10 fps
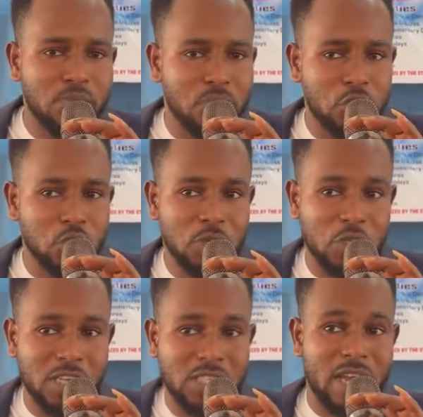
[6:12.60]
But you must
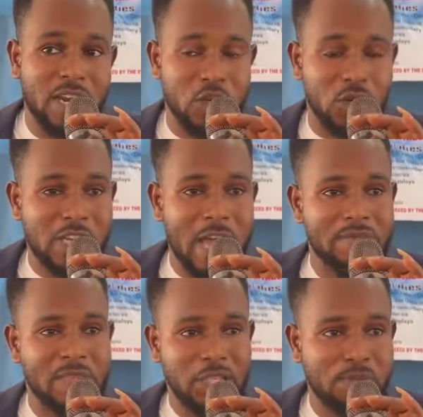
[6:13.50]
understand that your
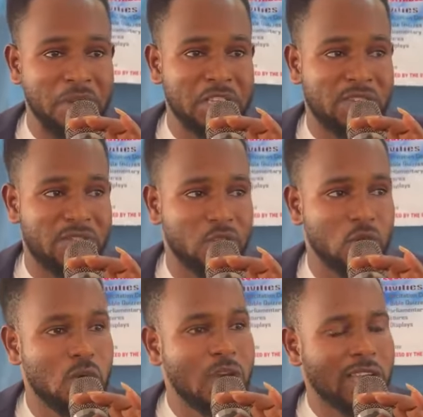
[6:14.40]
time that is committed for
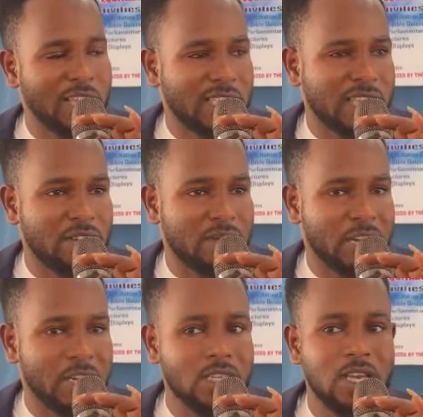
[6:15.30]
you is 7
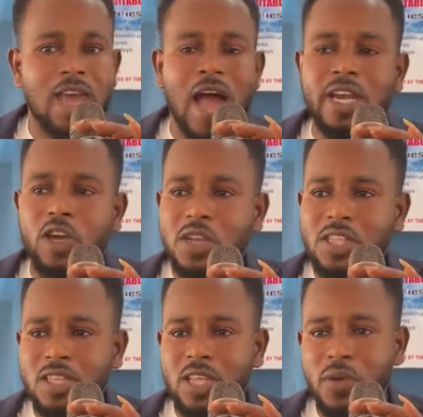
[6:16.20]
minutes. And the other
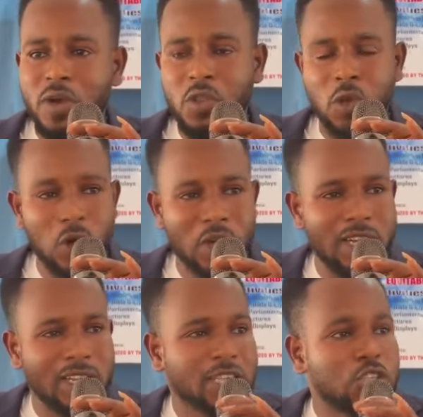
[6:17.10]
thing that we are going to look
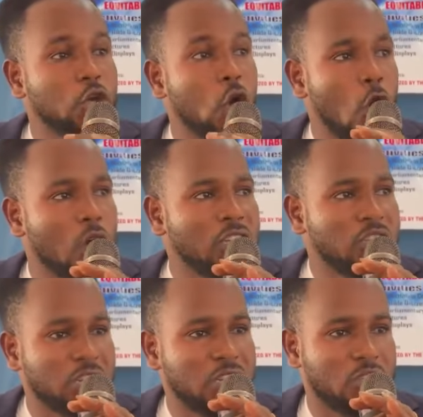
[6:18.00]
at is your
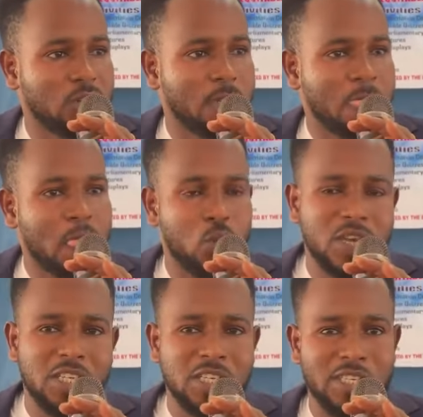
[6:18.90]
organization. We
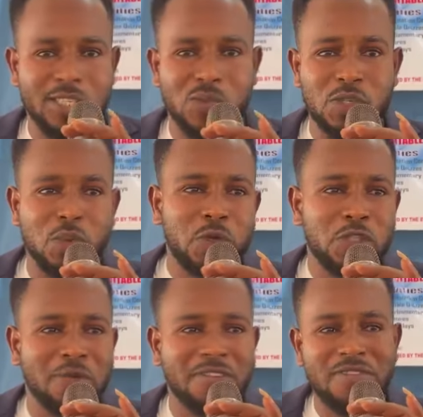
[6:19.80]
are teachers. We're supposed
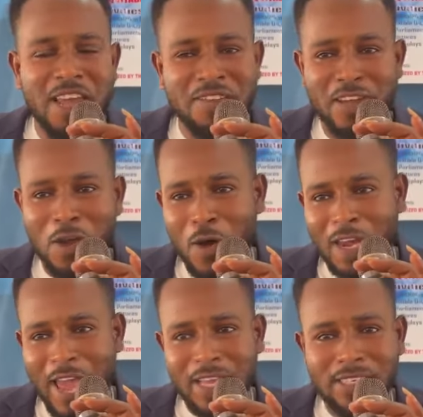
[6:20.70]
to be very, very
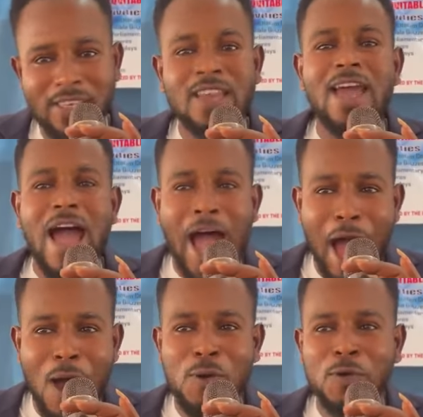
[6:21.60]
organized.
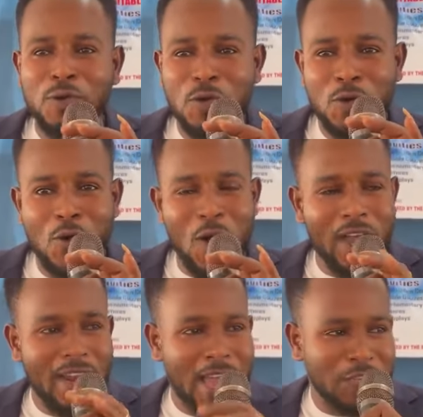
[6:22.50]
How do you
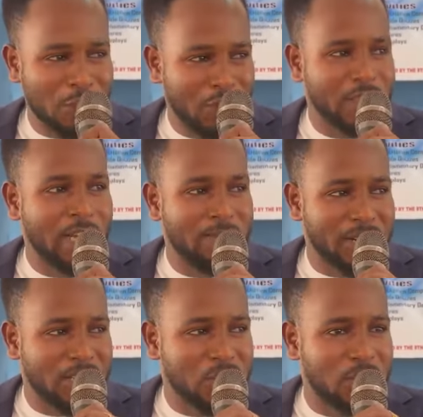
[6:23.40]
organize your
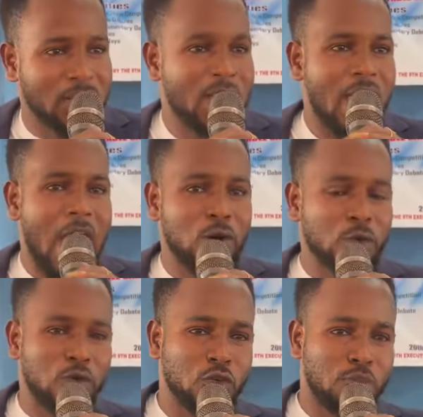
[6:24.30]
deliberation?
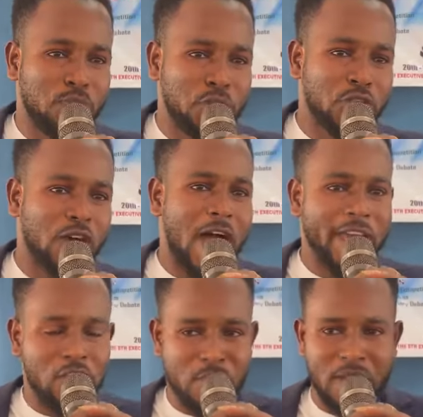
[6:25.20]
How do you put your
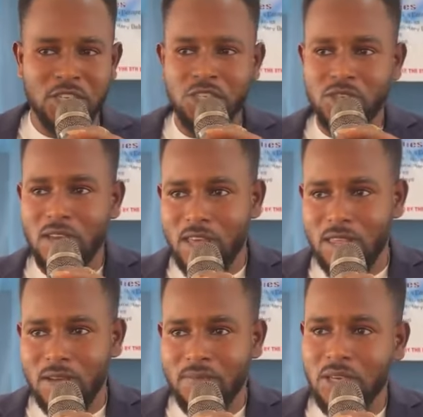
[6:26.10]
arguments
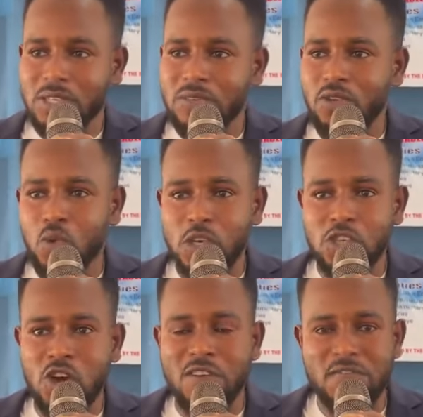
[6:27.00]
together? Because if you want
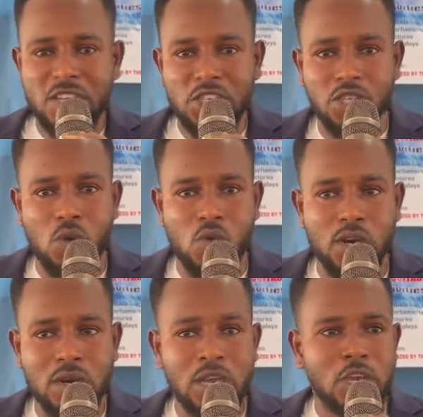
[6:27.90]
to convince
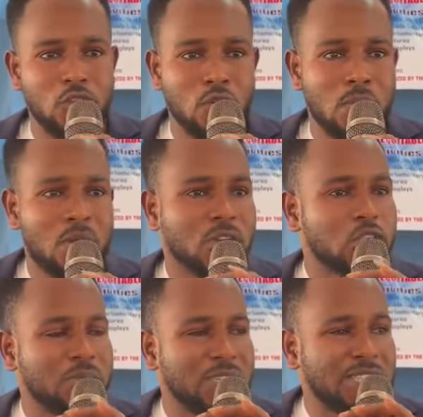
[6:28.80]
someone, you
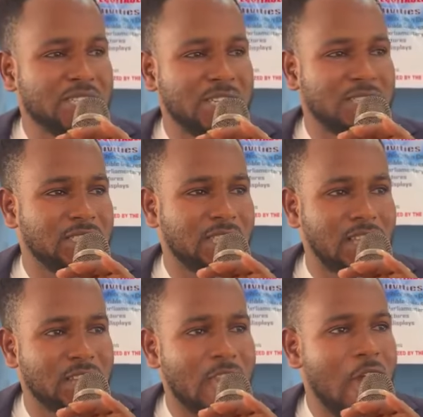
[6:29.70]
must be
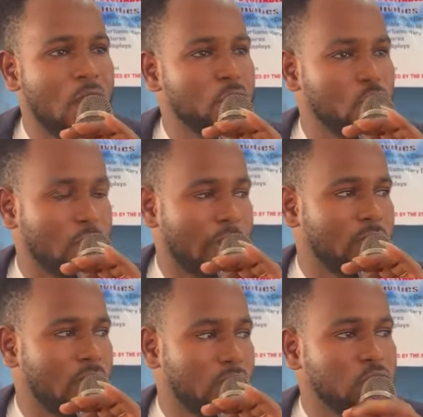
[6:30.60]
strategic in how you
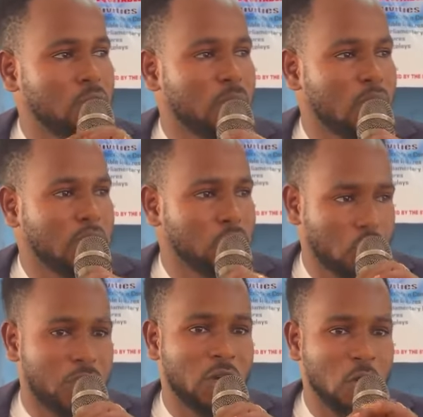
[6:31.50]
argue out your point.
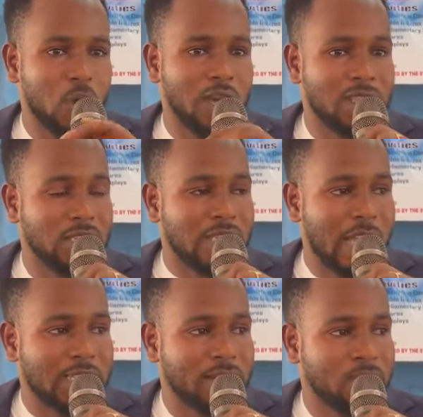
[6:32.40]
So we're going to look at these
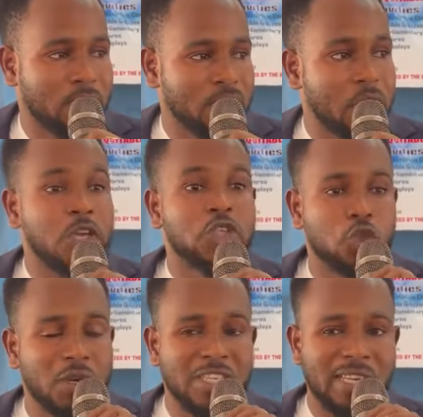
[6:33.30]
items.
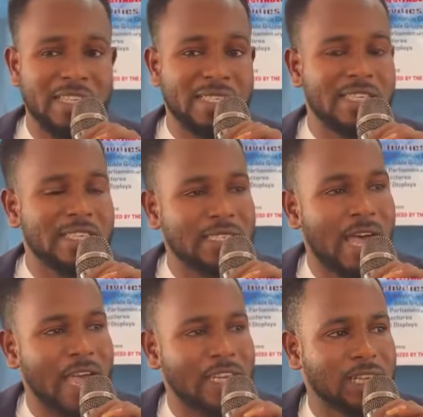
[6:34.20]
So these are the
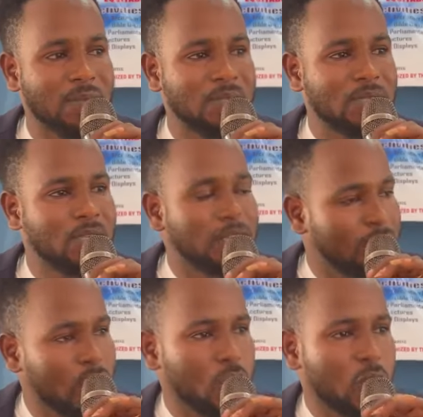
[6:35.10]
6 items
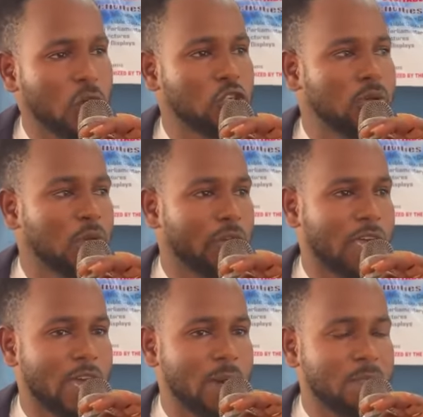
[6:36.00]
that we are going to be
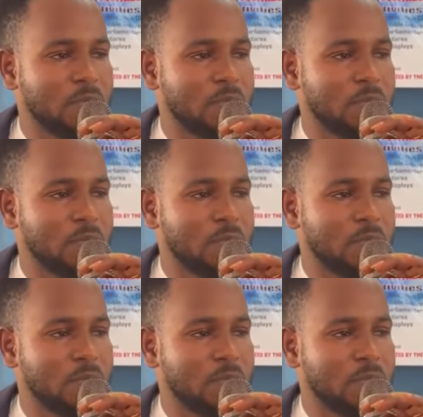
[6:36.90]
looking at.